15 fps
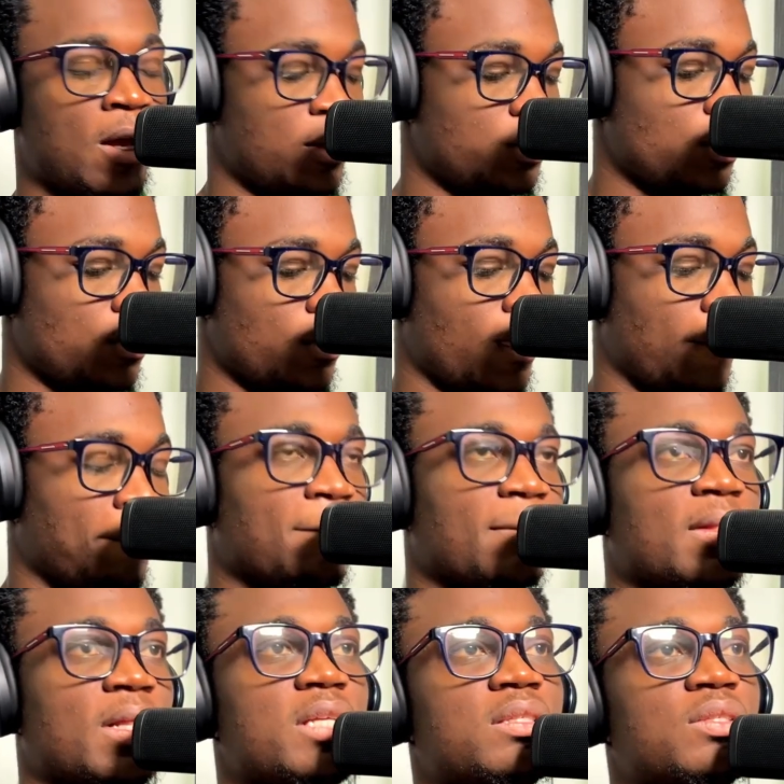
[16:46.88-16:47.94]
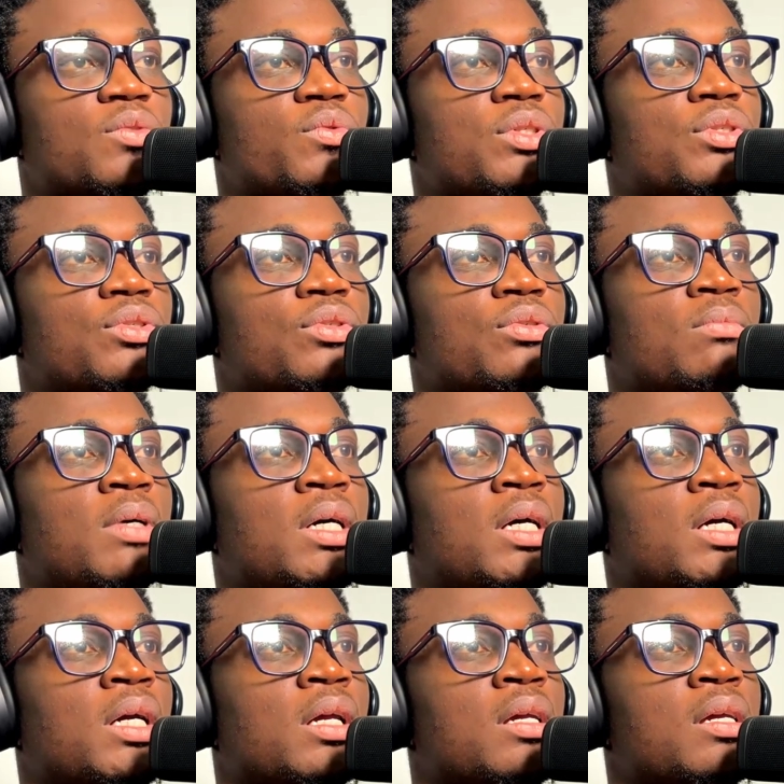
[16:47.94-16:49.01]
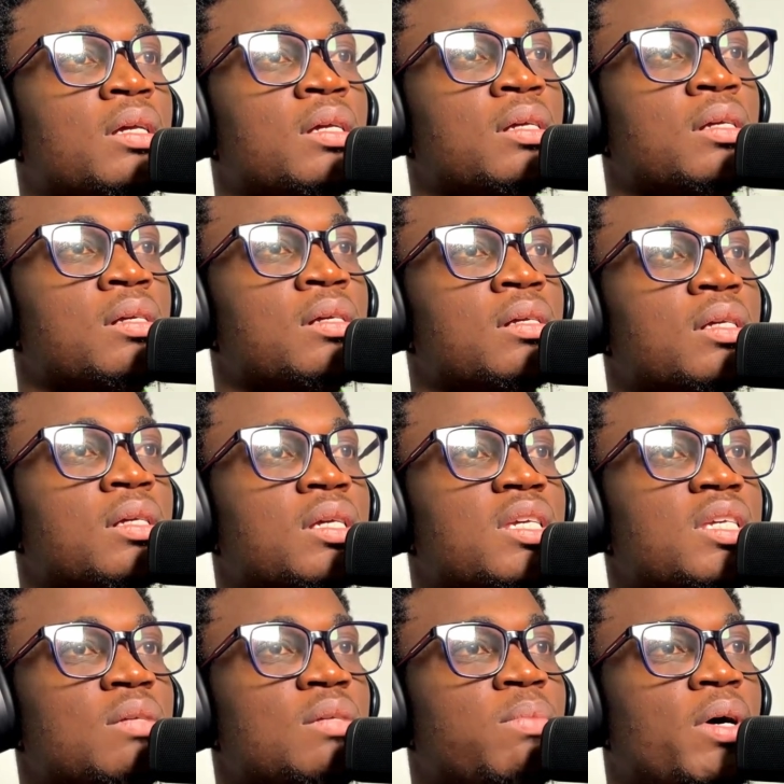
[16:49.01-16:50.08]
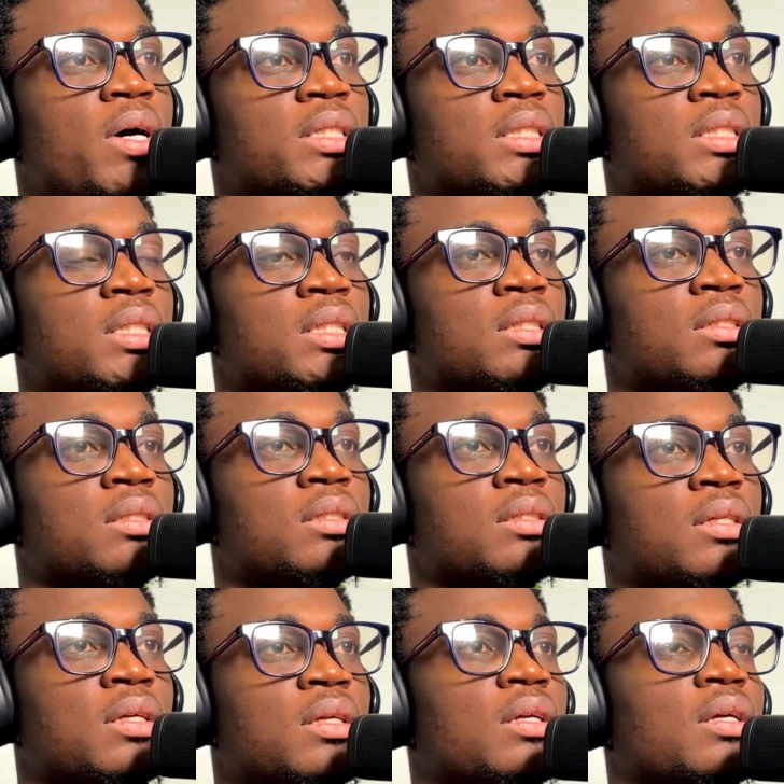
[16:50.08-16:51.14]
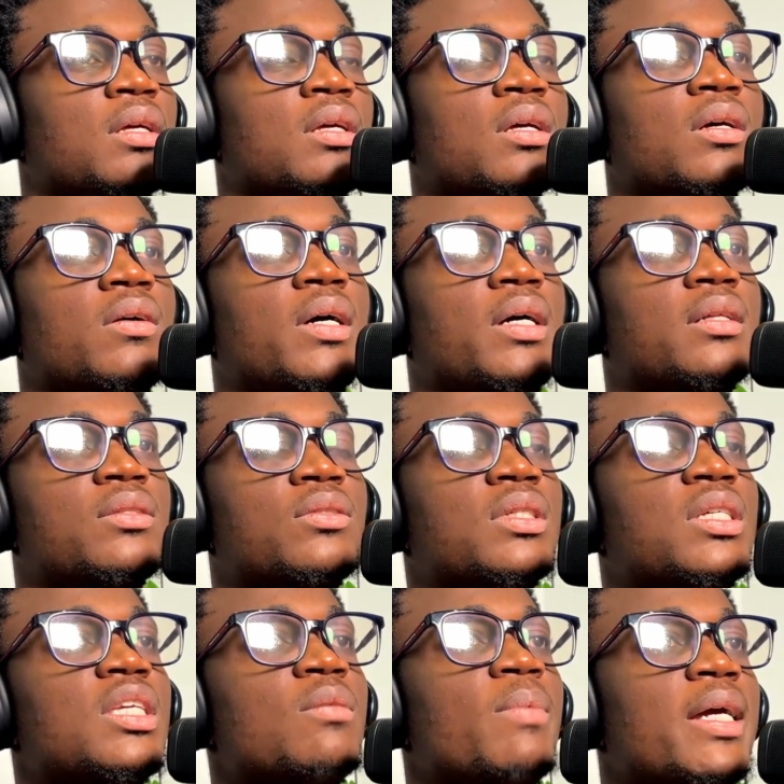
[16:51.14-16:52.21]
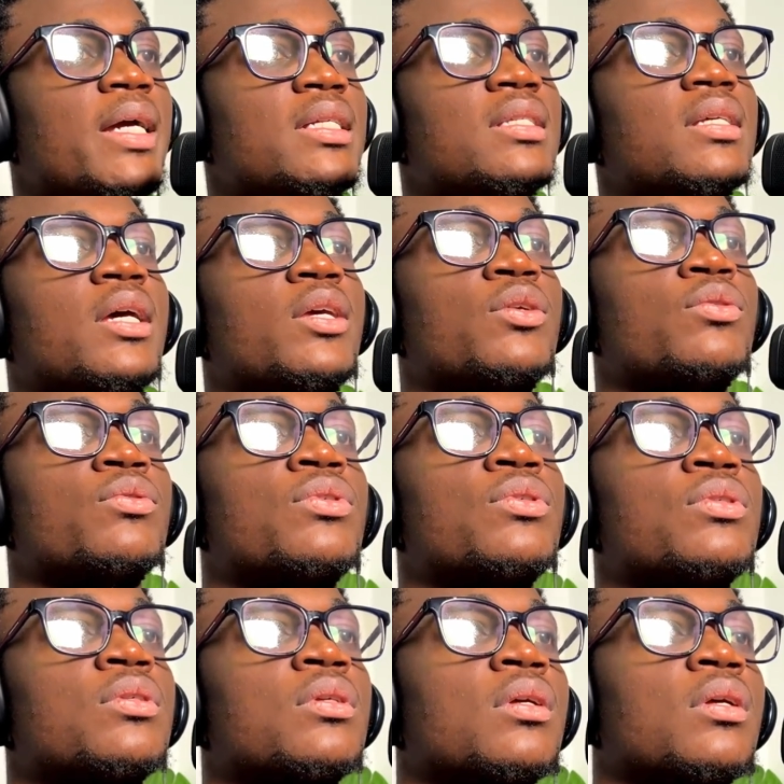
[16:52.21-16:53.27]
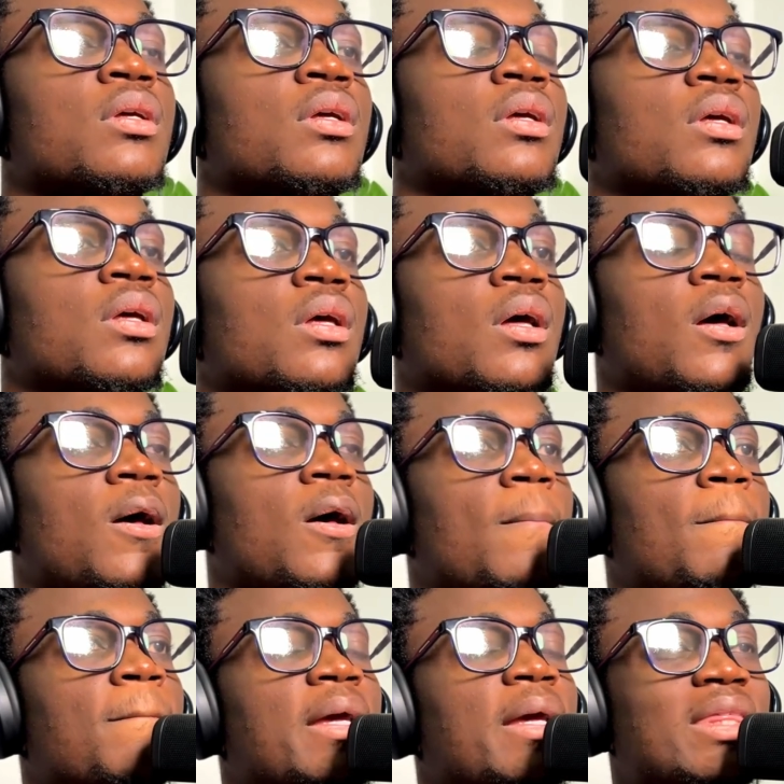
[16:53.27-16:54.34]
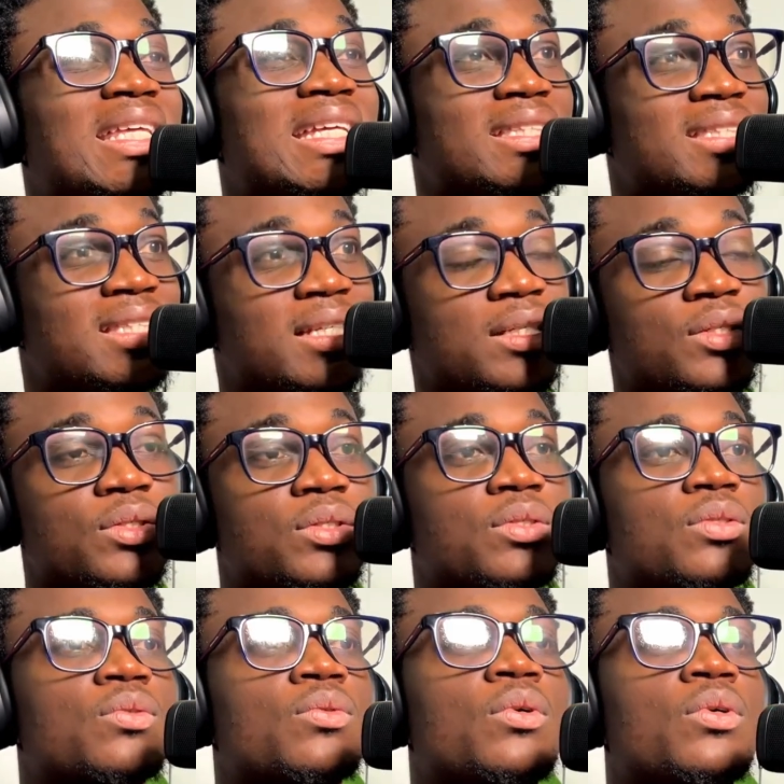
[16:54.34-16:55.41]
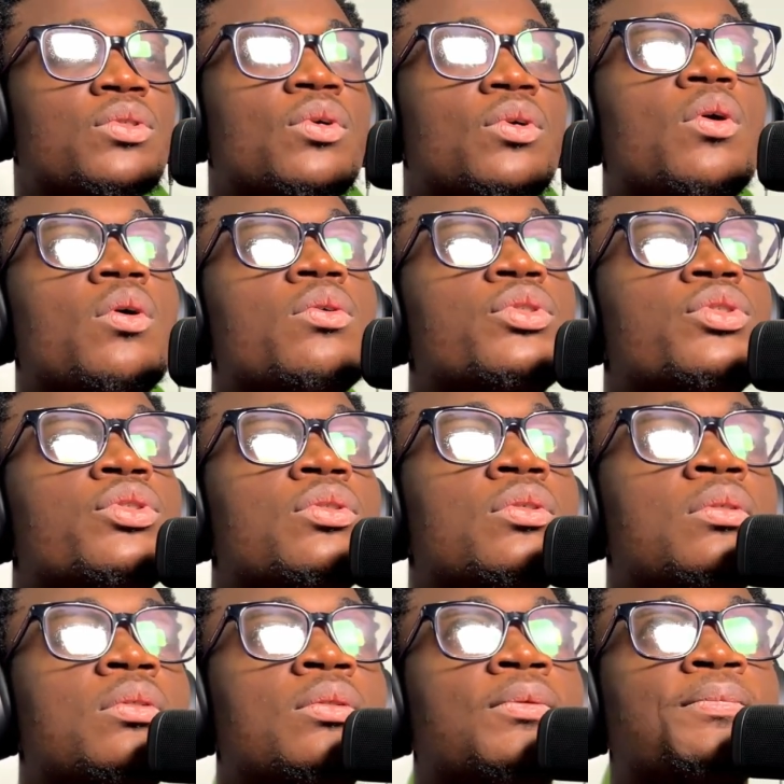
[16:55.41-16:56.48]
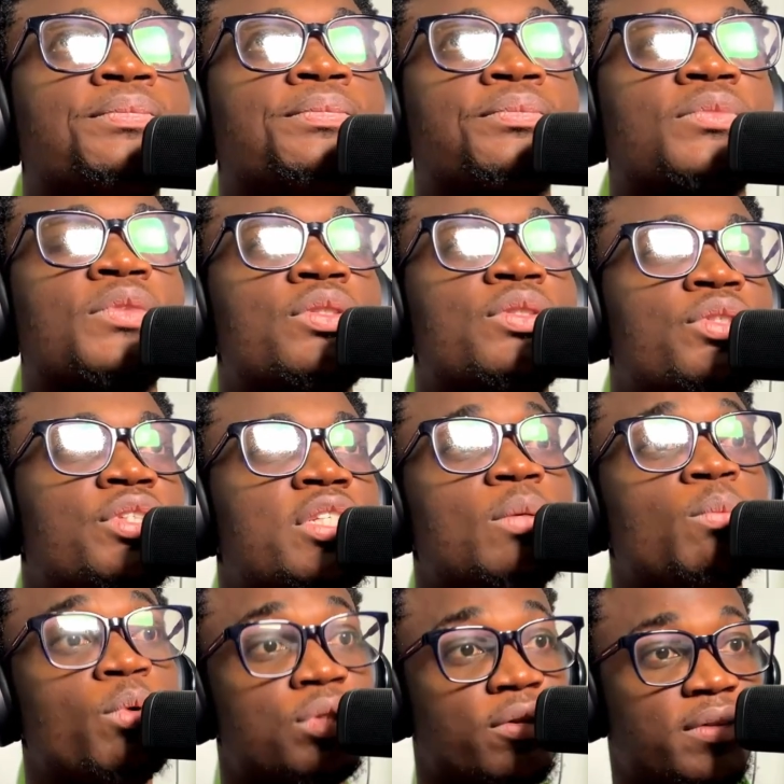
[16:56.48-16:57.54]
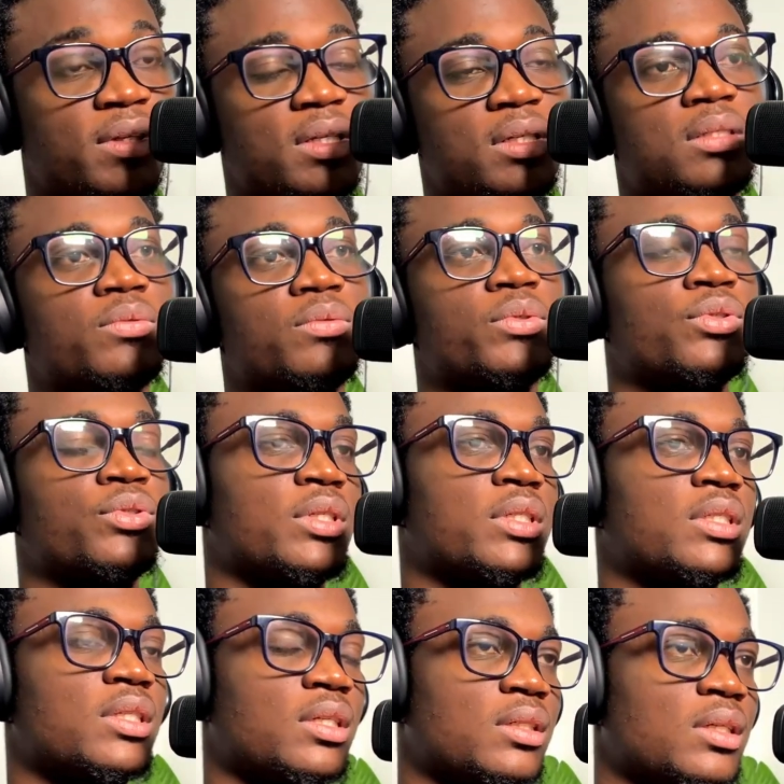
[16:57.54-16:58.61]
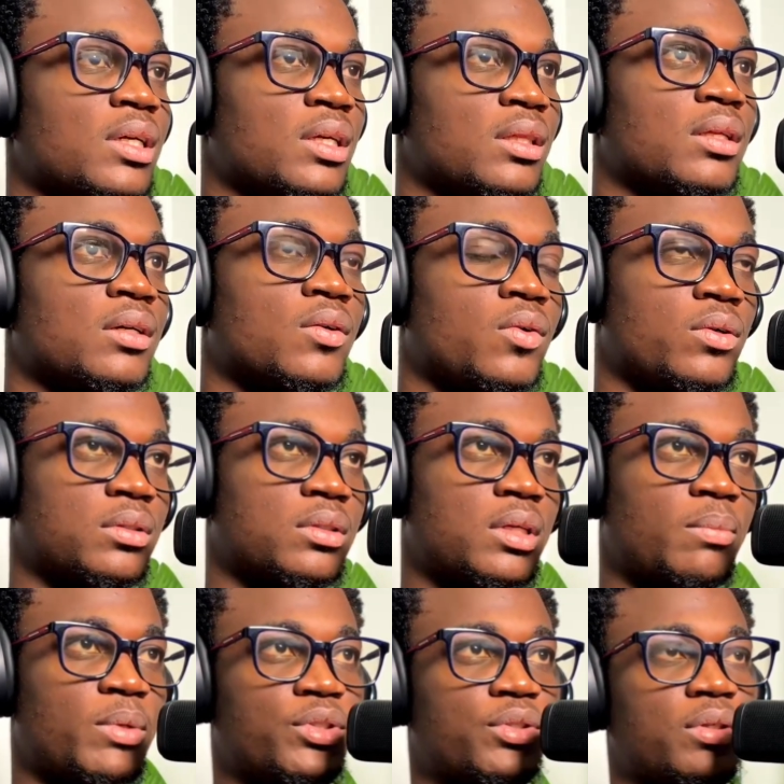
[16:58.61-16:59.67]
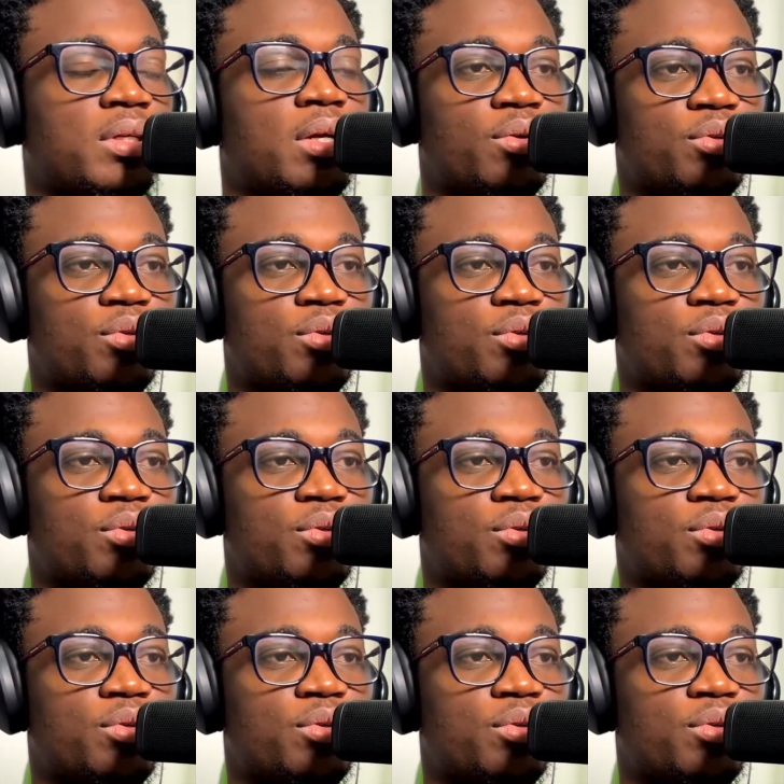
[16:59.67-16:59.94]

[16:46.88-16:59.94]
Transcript: So let's switch to my key bindings. All right. So the key bindings I use. I think this was also suggested. Most of these were suggested in the course I mentioned,